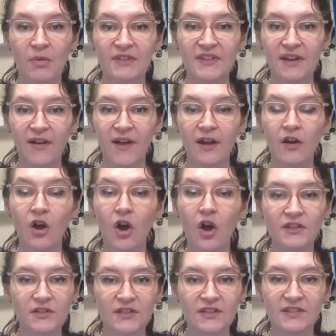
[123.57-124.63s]
but there are
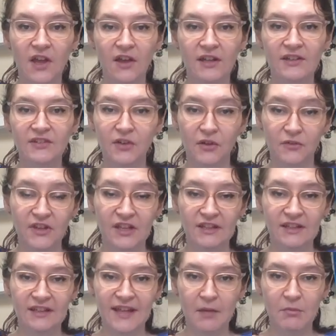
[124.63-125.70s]
other signs of
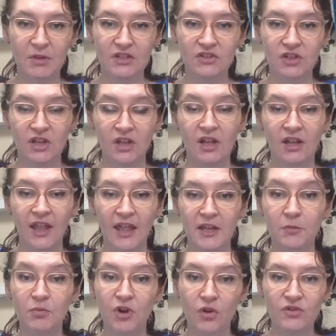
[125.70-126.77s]
kidney damage
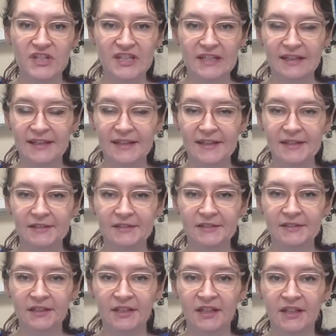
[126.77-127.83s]
like protein leak.
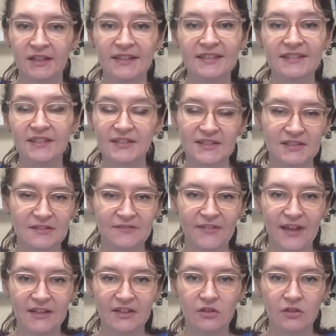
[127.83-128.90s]
This doesn't
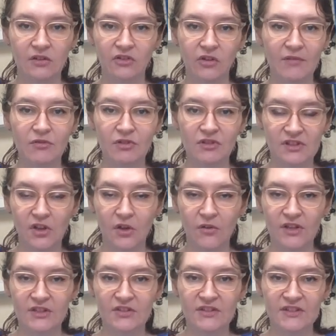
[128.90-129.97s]
affect you, so I wouldn't go
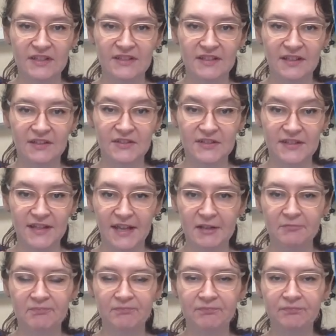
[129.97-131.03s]
into detail
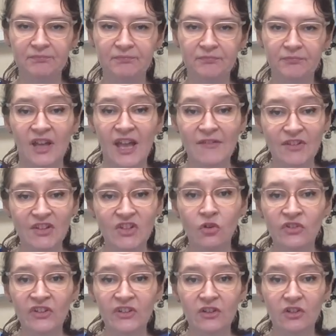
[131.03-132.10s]
today. If it's
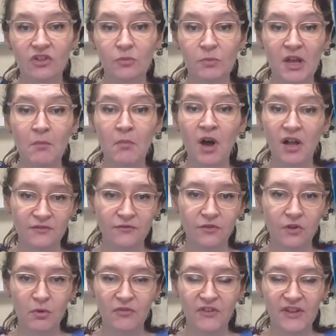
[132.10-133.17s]
considered to be a mild
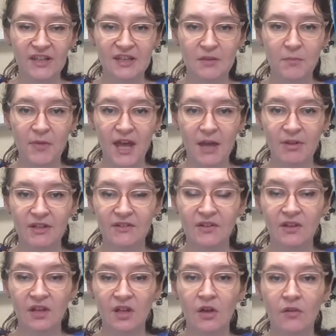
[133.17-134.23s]
form of kidney impairment,
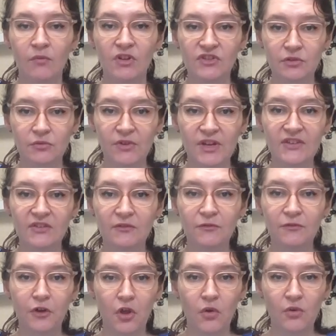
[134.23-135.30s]
what's the reason
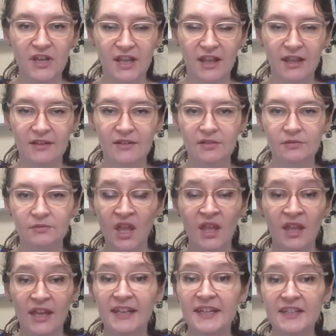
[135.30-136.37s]
for coding it?
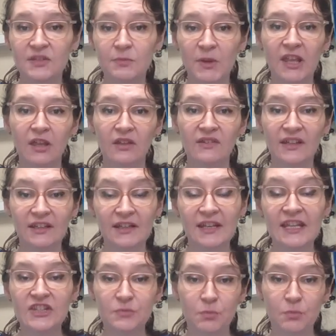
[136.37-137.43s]
It is because it
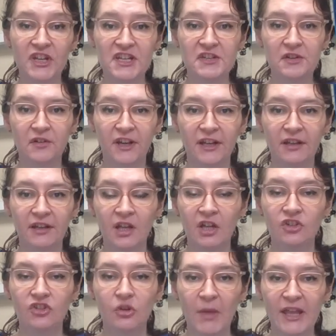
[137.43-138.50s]
needs monitoring
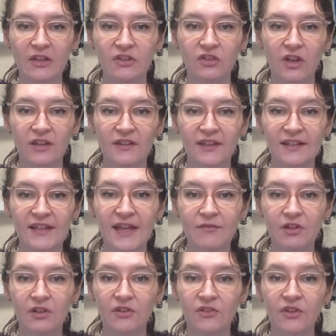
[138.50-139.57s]
to make sure that
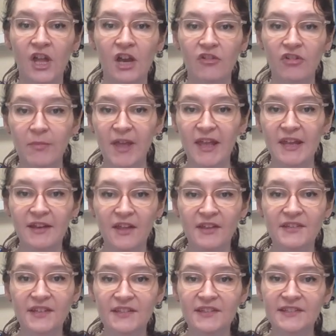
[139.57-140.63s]
levels remain
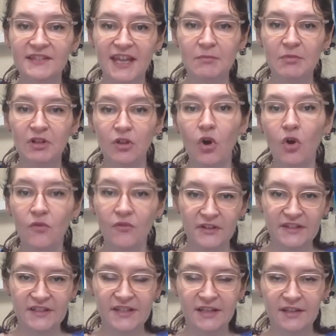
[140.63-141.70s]
nice and stable over
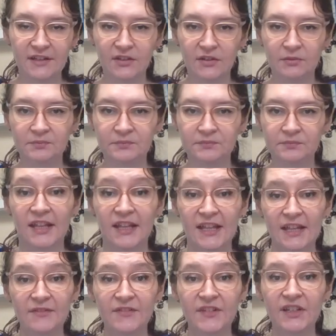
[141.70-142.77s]
the years.
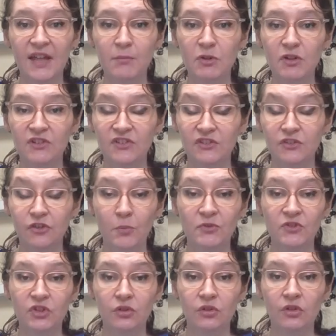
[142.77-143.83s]
If the levels drop
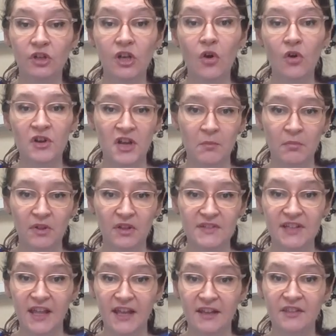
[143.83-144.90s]
to lower numbers
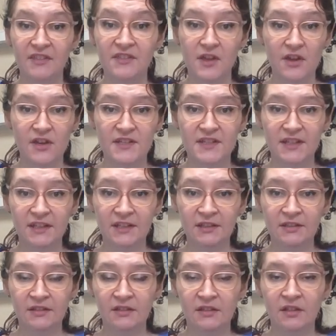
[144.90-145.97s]
like 30